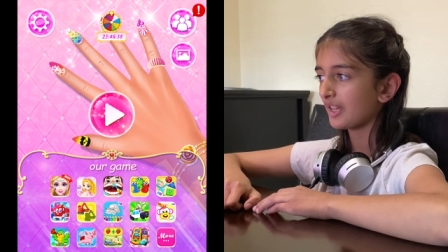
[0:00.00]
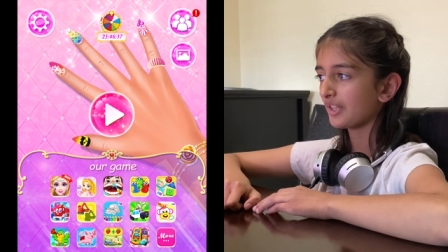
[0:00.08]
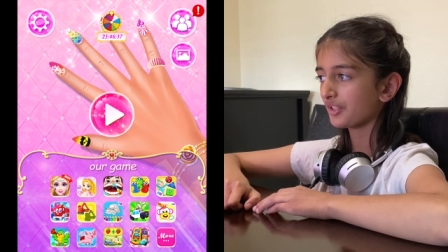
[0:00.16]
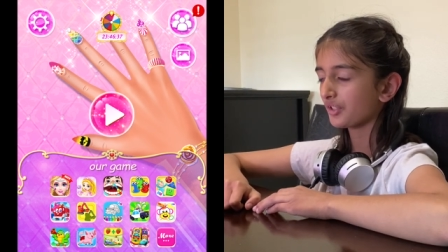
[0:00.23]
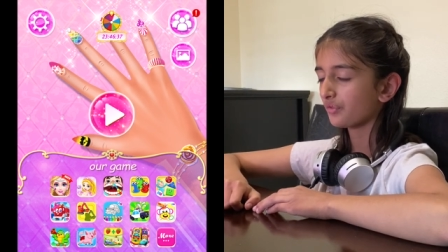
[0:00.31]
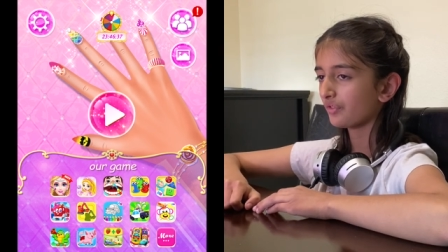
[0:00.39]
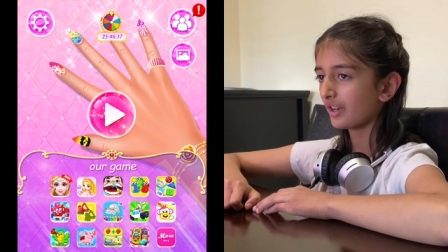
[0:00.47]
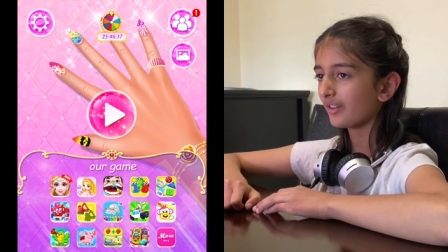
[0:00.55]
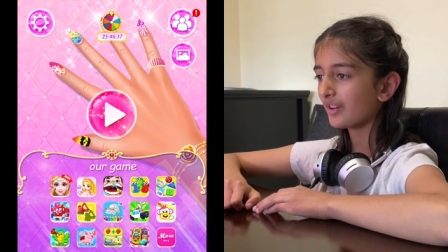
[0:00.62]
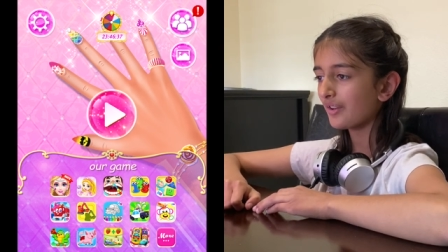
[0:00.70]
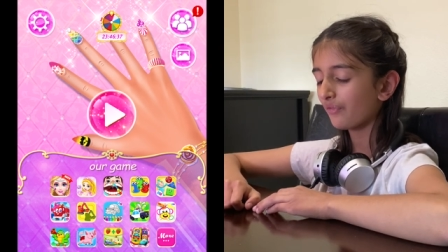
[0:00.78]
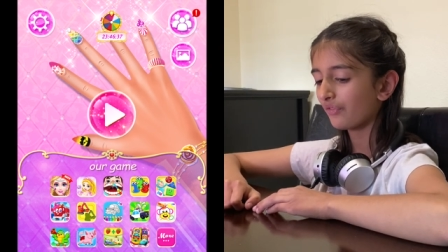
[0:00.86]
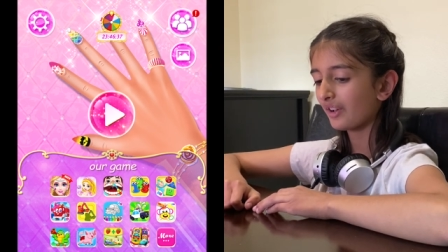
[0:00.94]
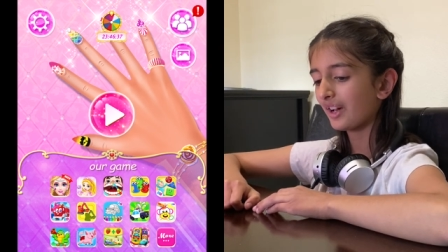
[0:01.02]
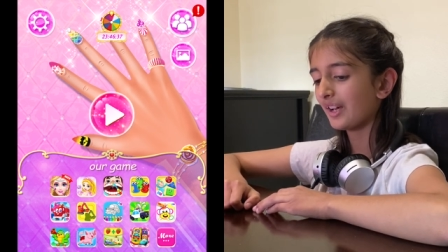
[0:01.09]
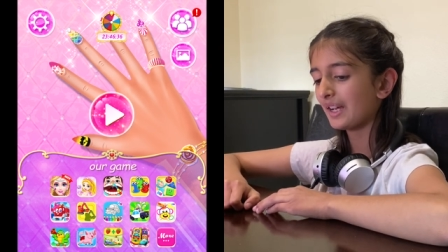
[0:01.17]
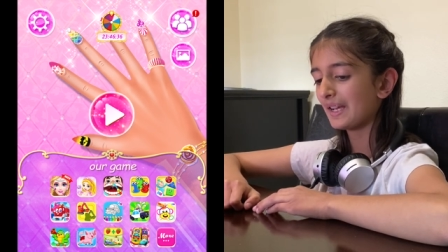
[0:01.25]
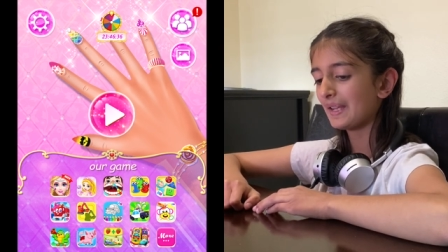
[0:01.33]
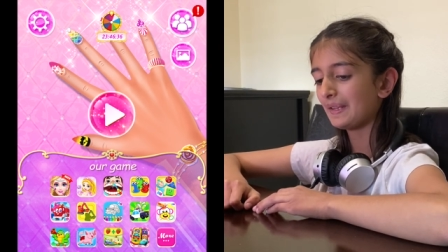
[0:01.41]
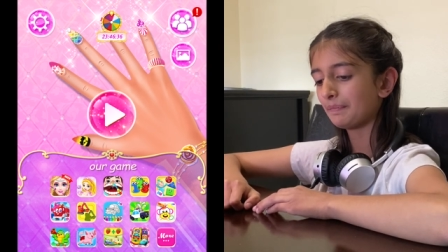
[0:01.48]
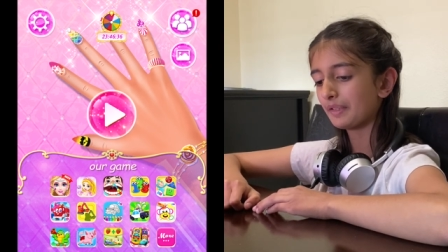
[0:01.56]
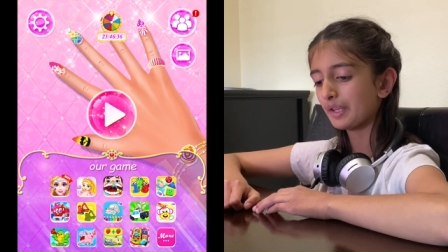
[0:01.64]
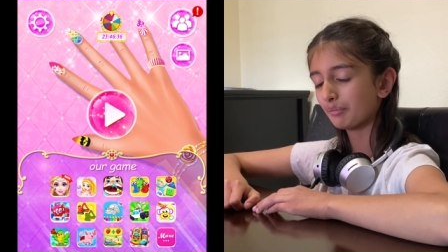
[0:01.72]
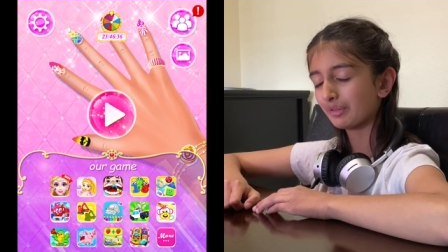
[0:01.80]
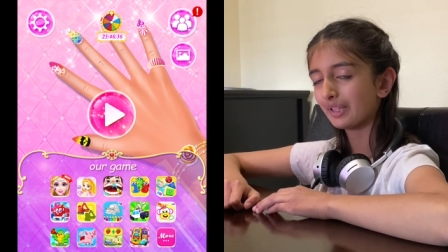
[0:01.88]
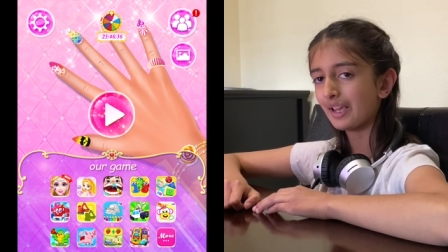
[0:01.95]
It's very fun
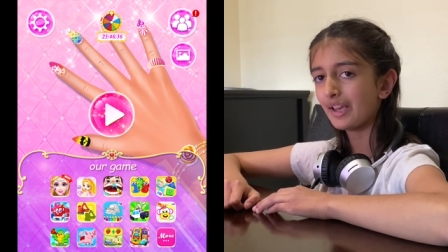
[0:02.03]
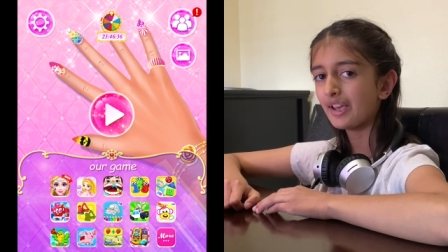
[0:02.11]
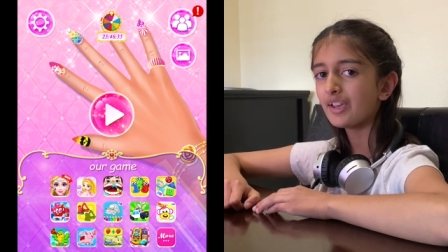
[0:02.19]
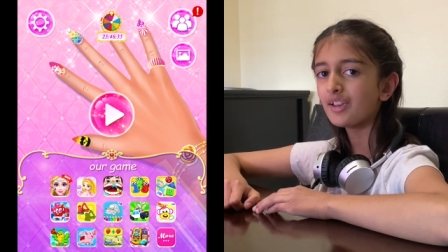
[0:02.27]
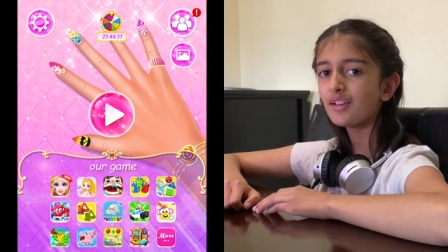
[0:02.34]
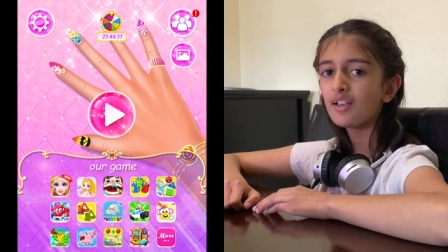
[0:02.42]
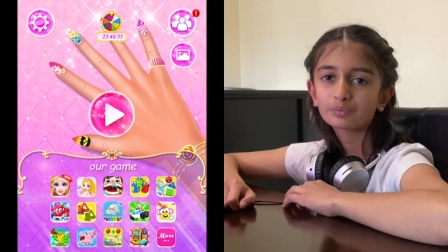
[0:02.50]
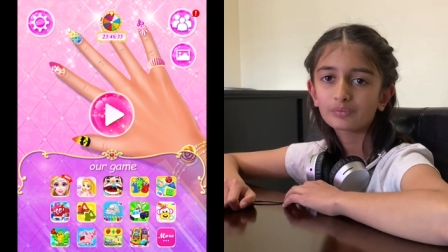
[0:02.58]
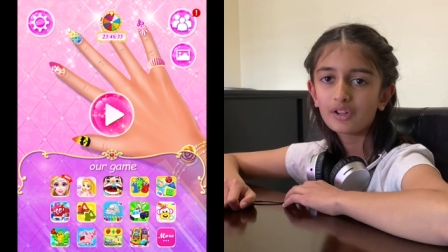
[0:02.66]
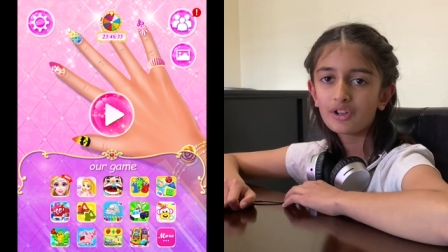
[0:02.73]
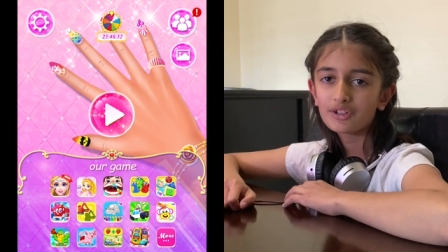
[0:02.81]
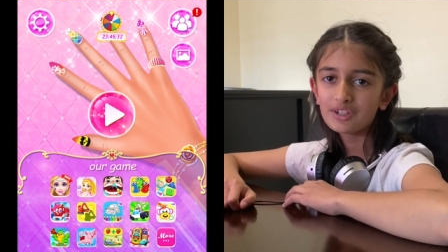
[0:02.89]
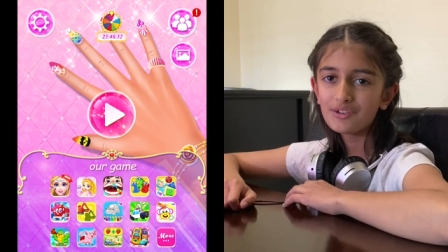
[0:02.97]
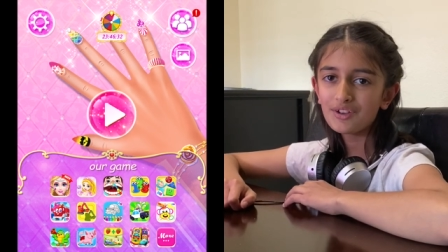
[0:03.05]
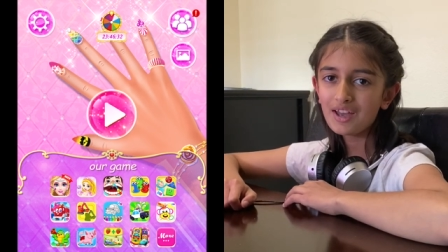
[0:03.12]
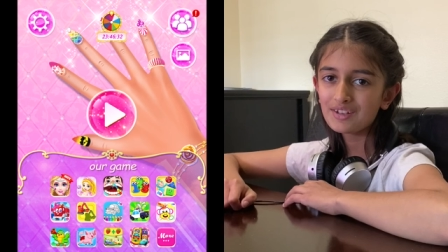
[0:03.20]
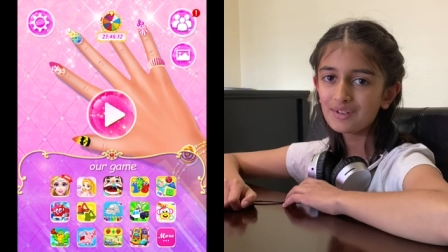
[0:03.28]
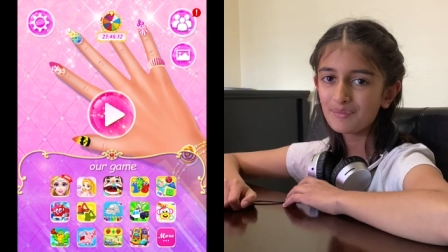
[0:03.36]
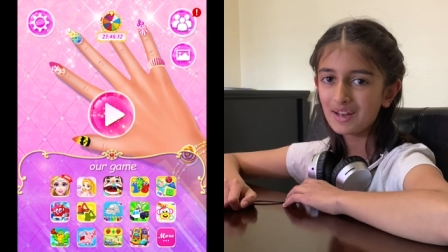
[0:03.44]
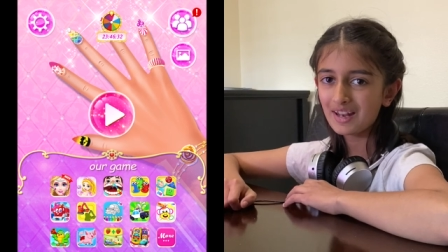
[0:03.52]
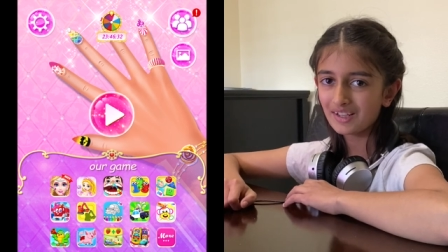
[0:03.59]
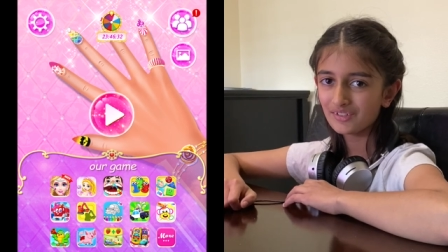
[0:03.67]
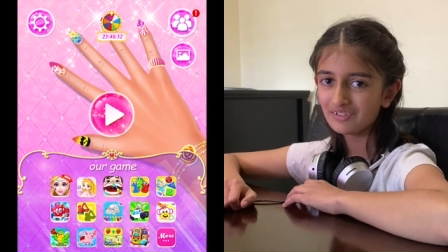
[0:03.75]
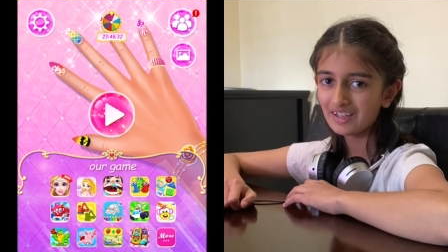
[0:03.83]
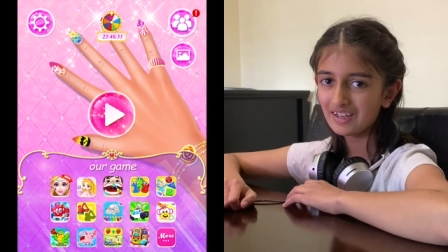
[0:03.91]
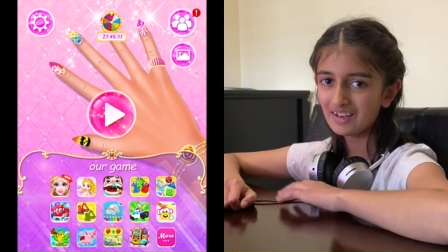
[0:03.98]
to play. I'll see you guys in my
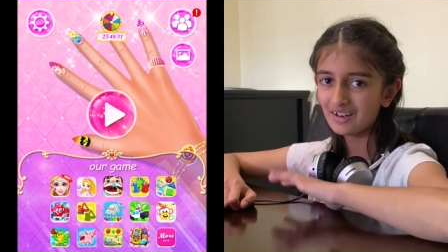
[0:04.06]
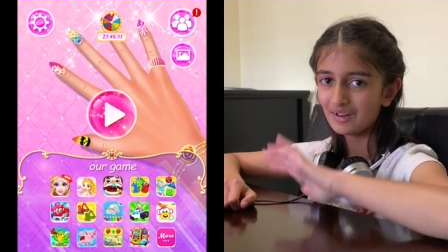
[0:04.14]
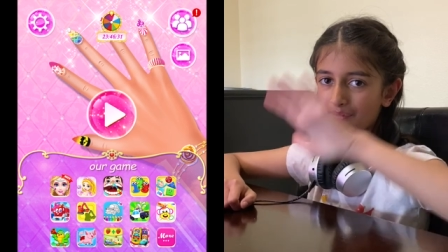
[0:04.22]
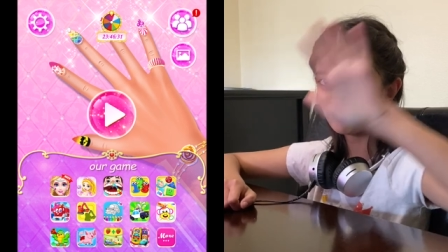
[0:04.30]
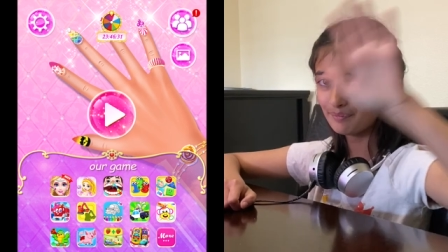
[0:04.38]
next video.